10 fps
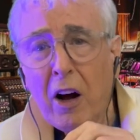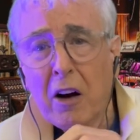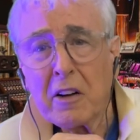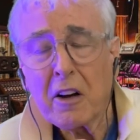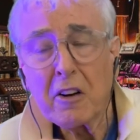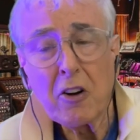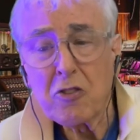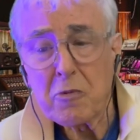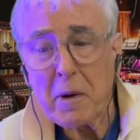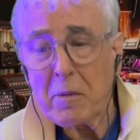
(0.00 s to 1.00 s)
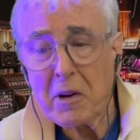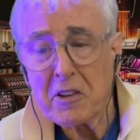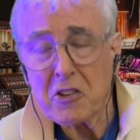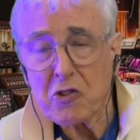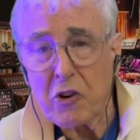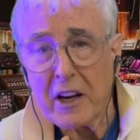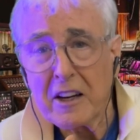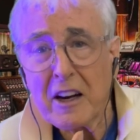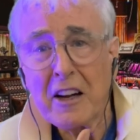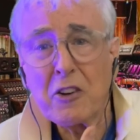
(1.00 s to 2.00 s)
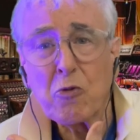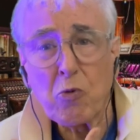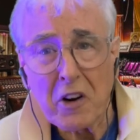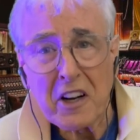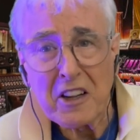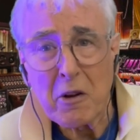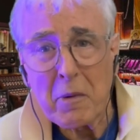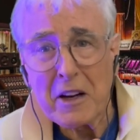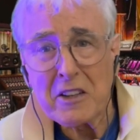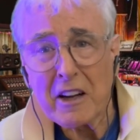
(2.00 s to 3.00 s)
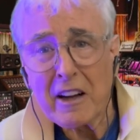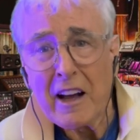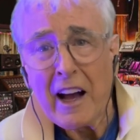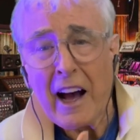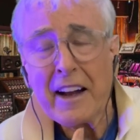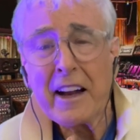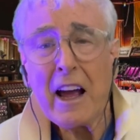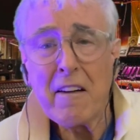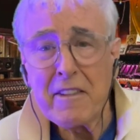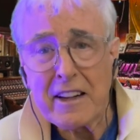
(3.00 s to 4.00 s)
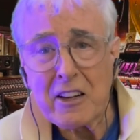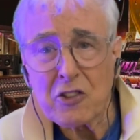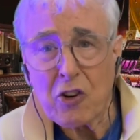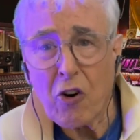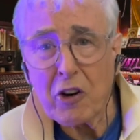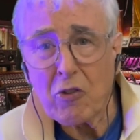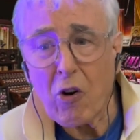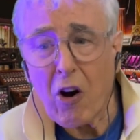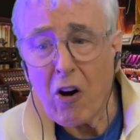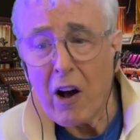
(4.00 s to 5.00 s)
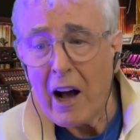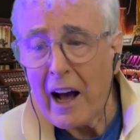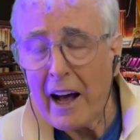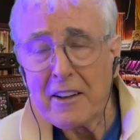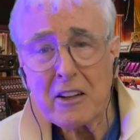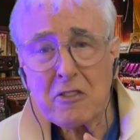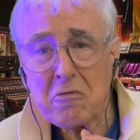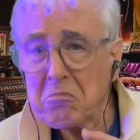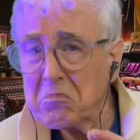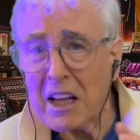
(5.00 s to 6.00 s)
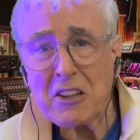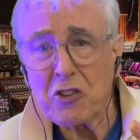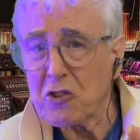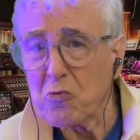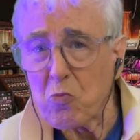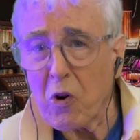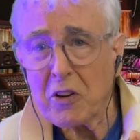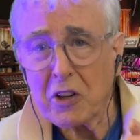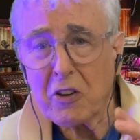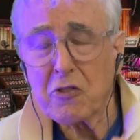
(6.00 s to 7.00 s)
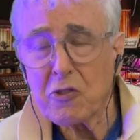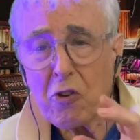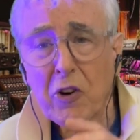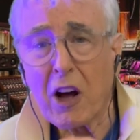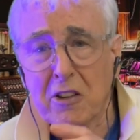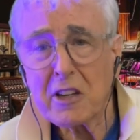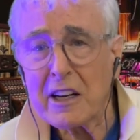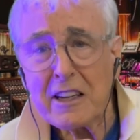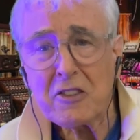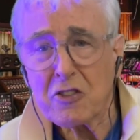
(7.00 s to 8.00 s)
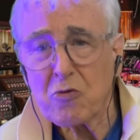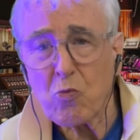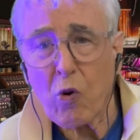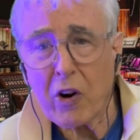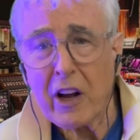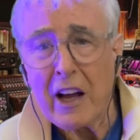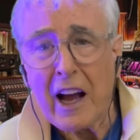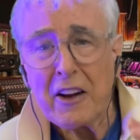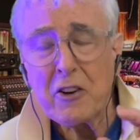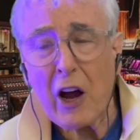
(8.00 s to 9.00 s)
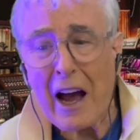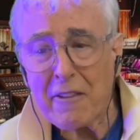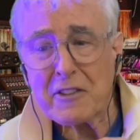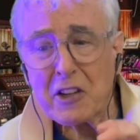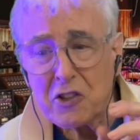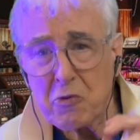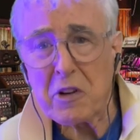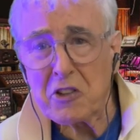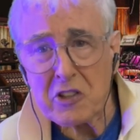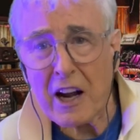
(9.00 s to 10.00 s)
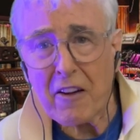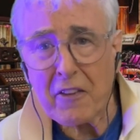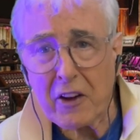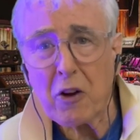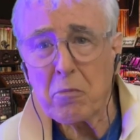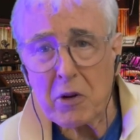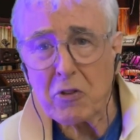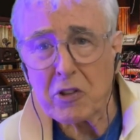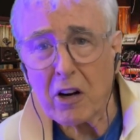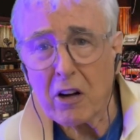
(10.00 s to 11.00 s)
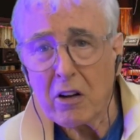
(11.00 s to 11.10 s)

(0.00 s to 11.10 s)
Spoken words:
you've got loads of people on the screen and you're running the meeting and everything is going wrong and that doesn't work, the Control-Alt-Delete doesn't work, and you have to switch down the computer